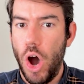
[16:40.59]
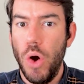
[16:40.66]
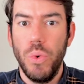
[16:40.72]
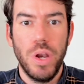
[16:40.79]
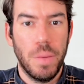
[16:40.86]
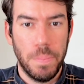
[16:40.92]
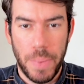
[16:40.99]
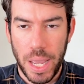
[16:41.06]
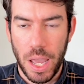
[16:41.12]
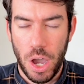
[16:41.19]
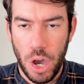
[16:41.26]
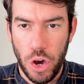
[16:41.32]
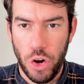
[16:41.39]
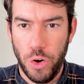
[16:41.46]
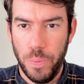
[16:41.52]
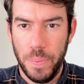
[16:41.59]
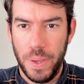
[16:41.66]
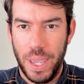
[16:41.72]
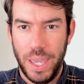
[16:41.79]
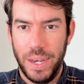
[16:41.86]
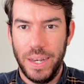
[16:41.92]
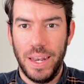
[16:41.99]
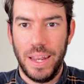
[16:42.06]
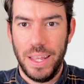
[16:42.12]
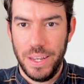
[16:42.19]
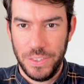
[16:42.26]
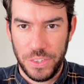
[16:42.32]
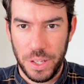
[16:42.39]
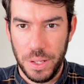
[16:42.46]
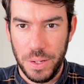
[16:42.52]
own my home and it is